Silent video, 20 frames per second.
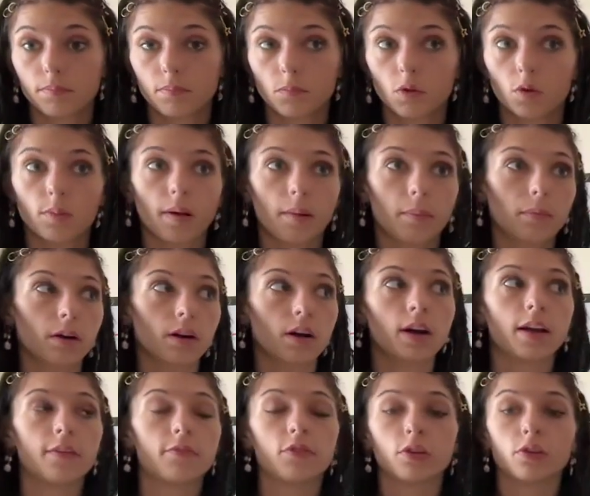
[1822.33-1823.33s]
Remember,
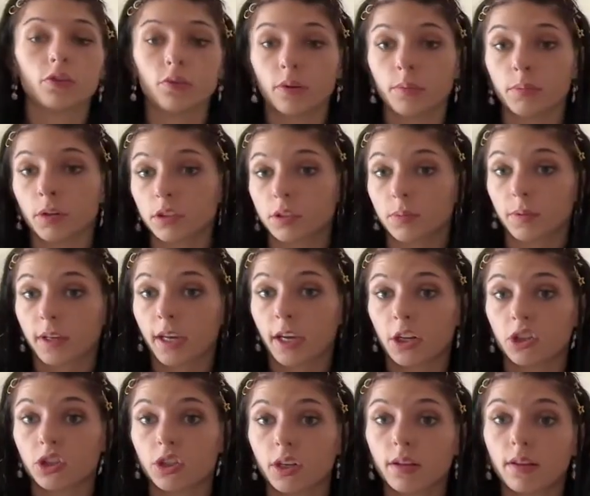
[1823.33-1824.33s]
if you're doing
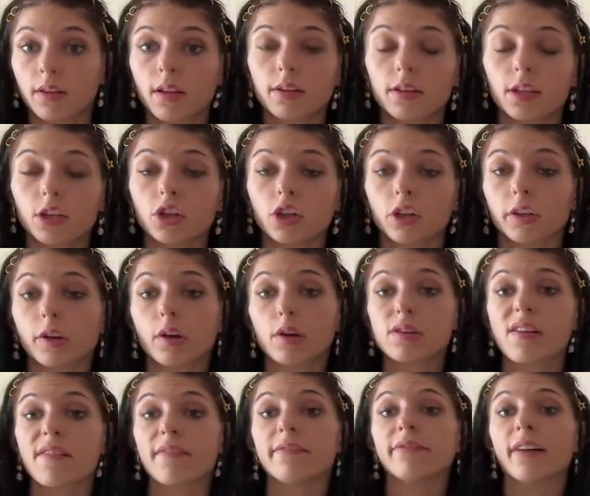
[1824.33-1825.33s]
multiplication, then you're going to
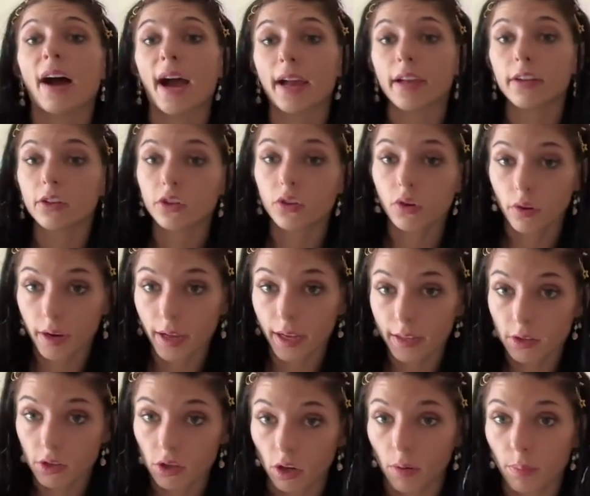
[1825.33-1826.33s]
divide your
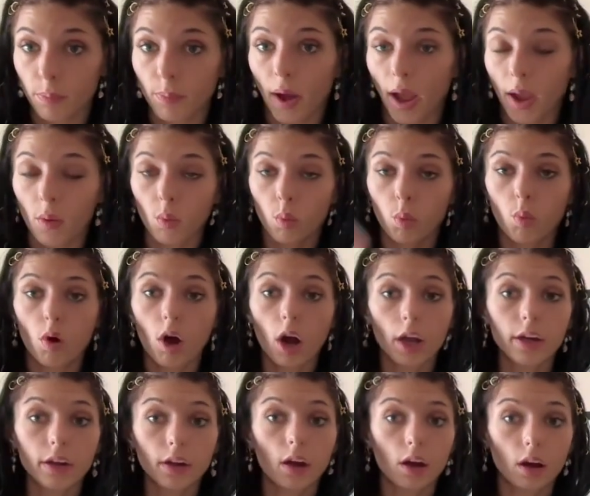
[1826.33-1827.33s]
answer by
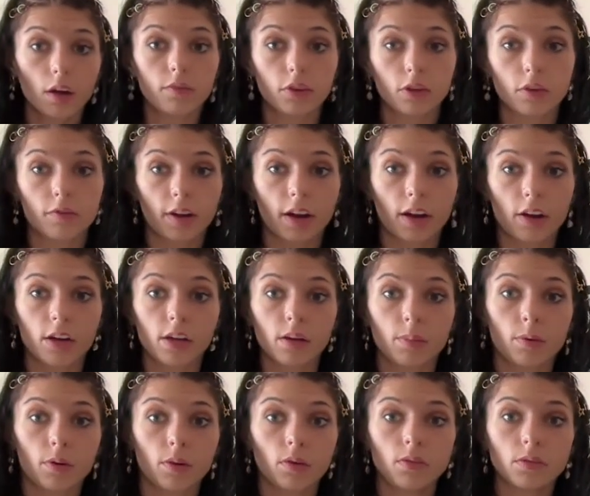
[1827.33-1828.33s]
one of your
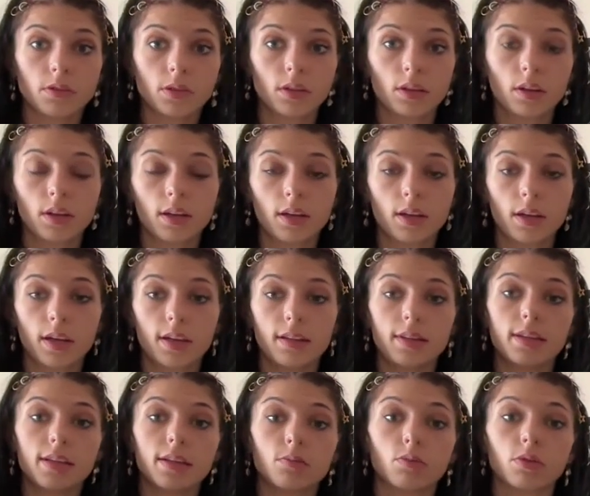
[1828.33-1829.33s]
variables, and
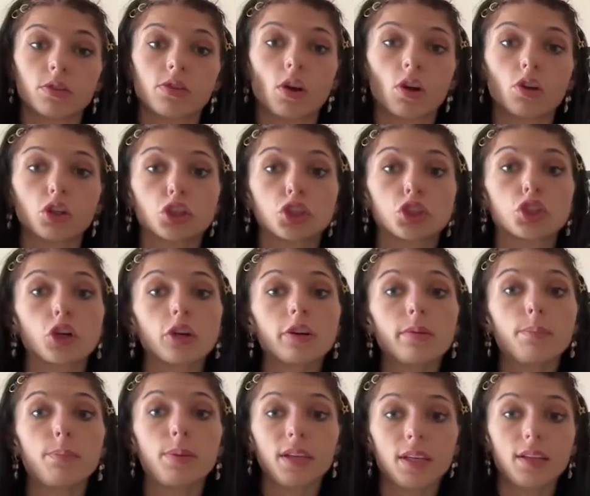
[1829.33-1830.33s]
the result
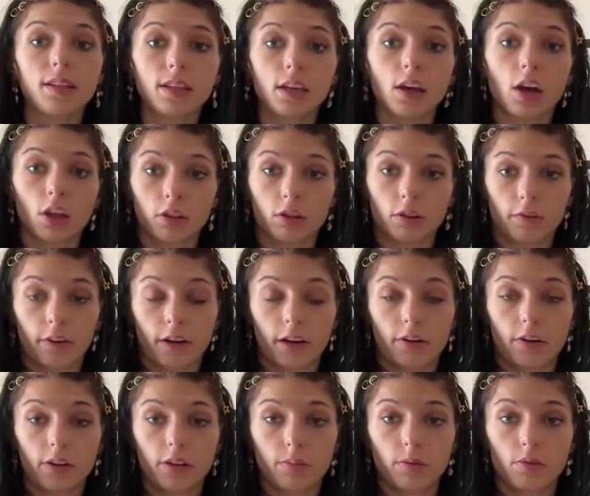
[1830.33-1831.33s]
should be the other
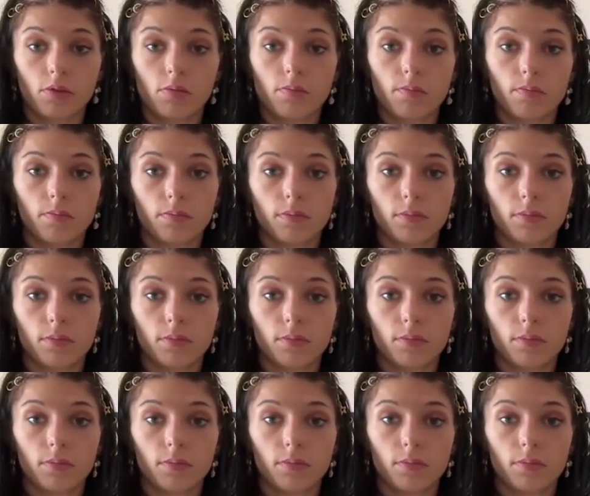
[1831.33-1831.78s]
variable.